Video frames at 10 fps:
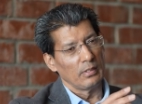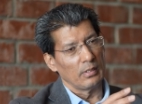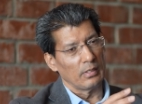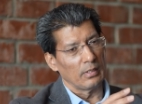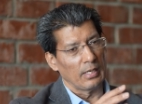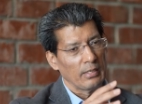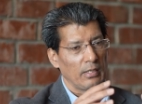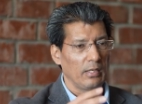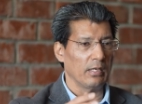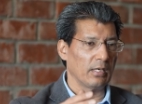And
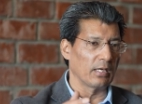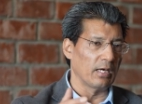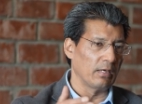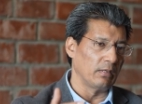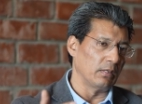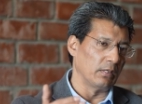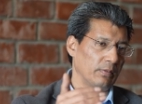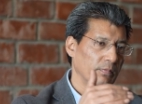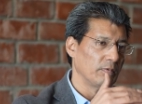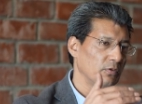here again,
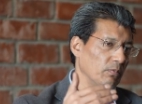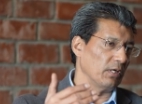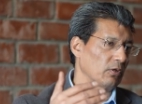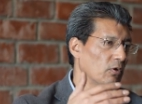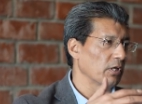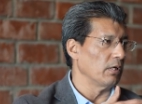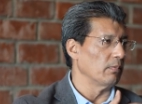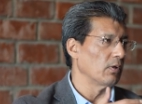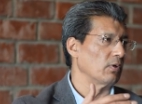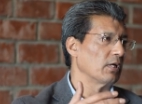so we are talking
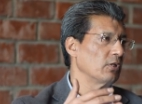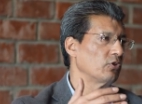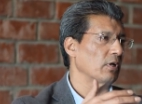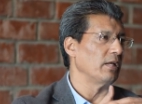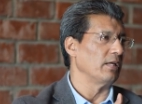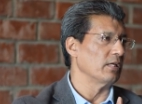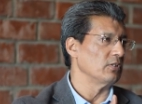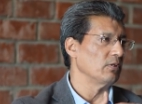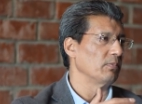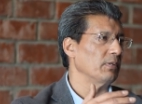about cultural
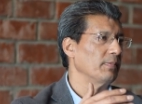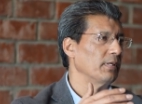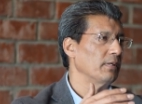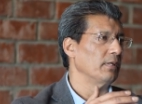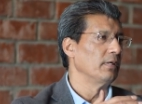linkages between